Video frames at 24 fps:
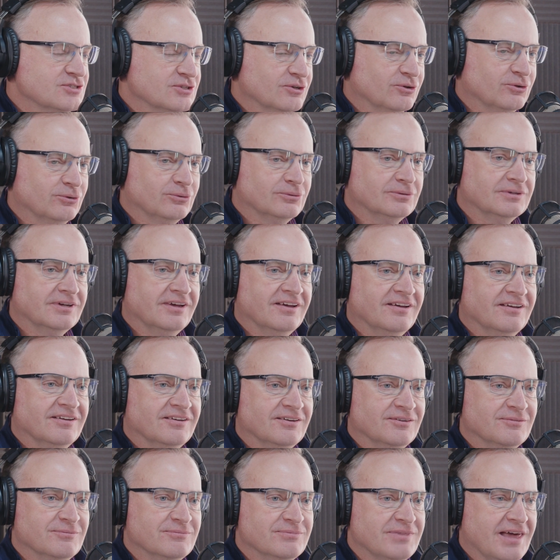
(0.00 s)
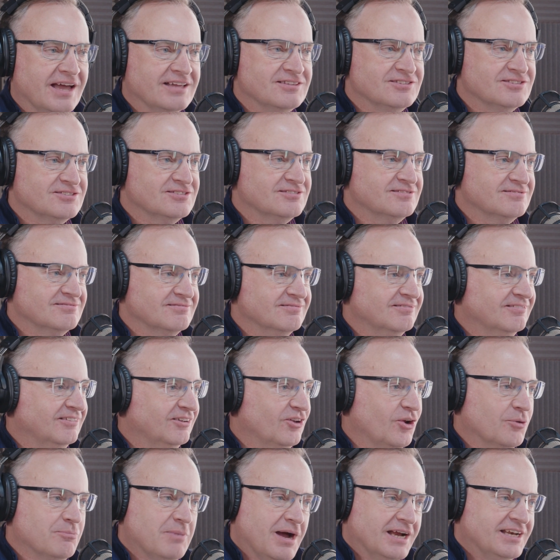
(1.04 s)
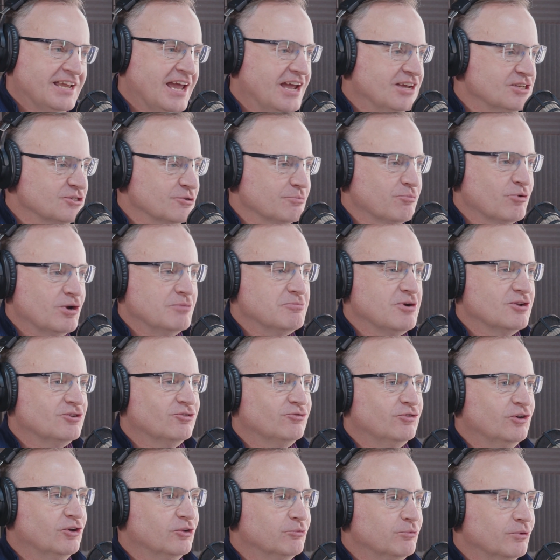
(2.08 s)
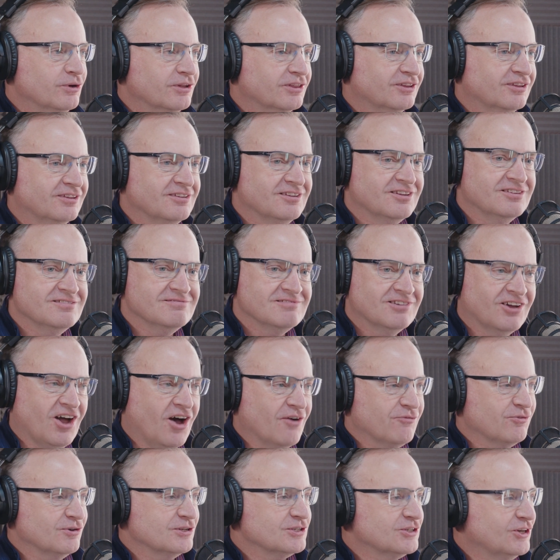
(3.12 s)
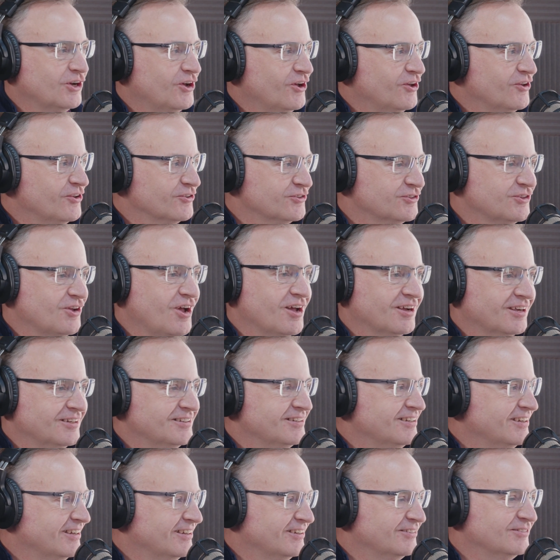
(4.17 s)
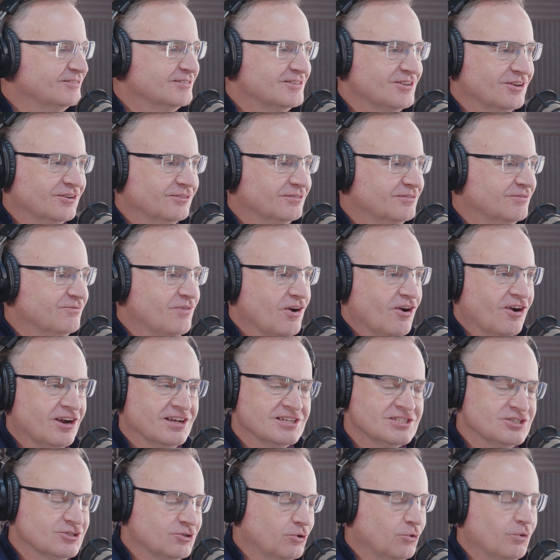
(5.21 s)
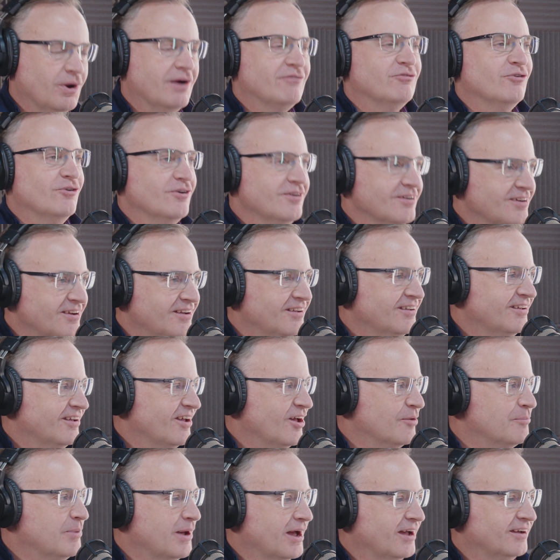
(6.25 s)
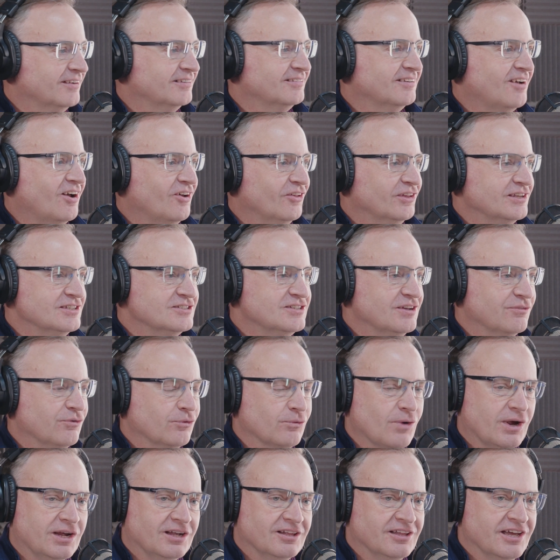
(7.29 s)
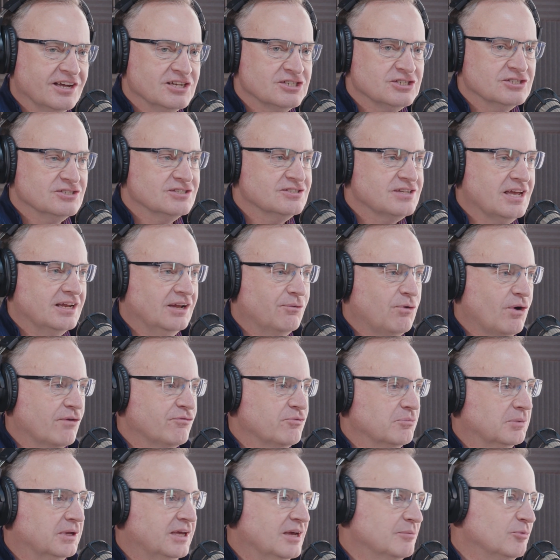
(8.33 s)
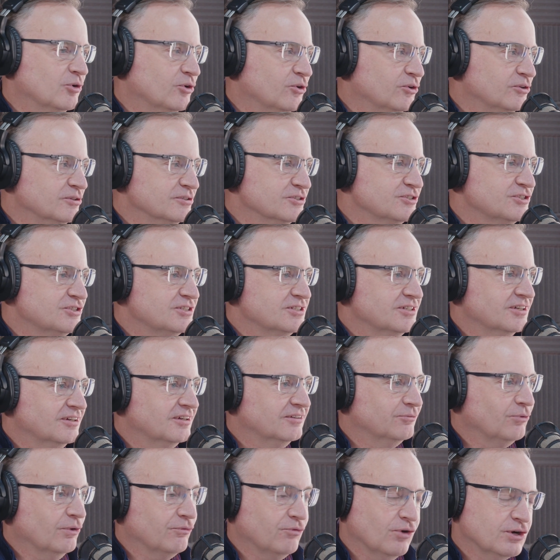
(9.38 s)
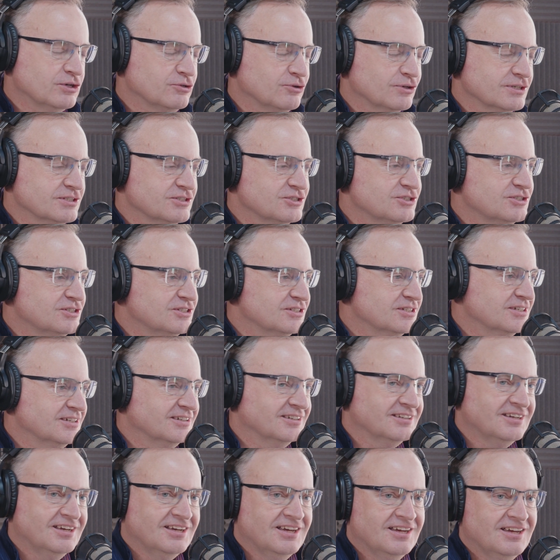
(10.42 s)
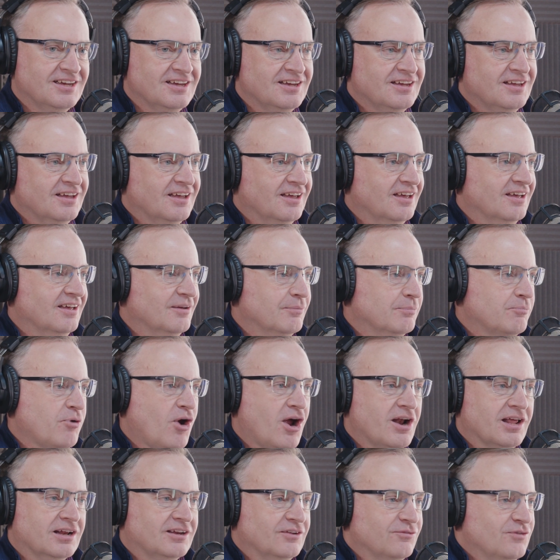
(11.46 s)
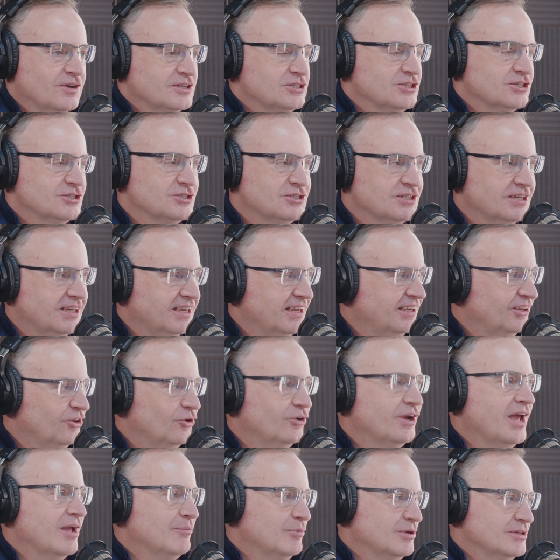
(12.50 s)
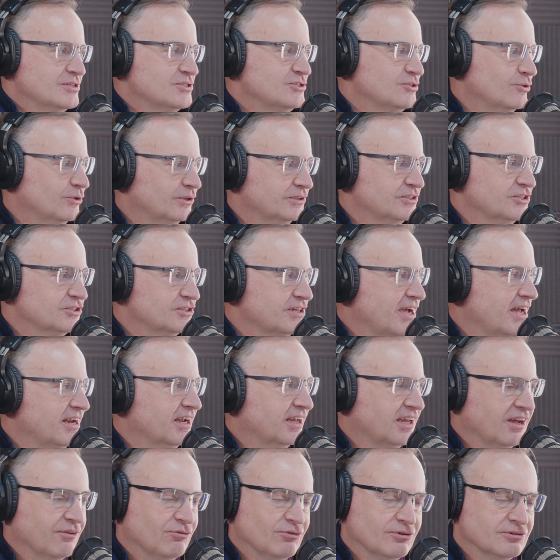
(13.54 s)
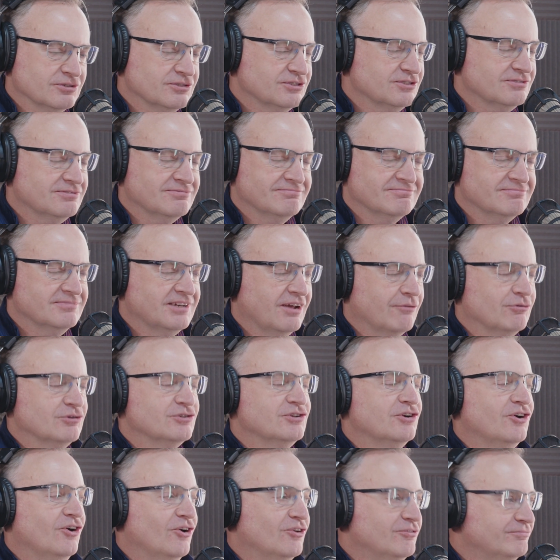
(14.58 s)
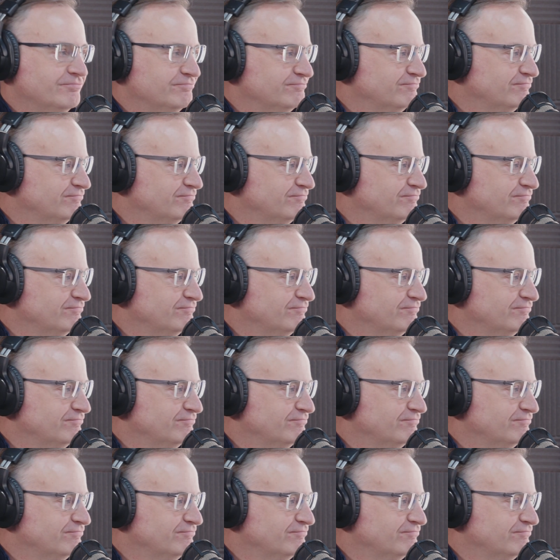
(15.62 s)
So that's, my days are pretty much filled with conference calls, talking to various whoever about all these different regulations, anywhere from chemicals to refrigerants to product efficiency, you name it. So it just kind of covers it all.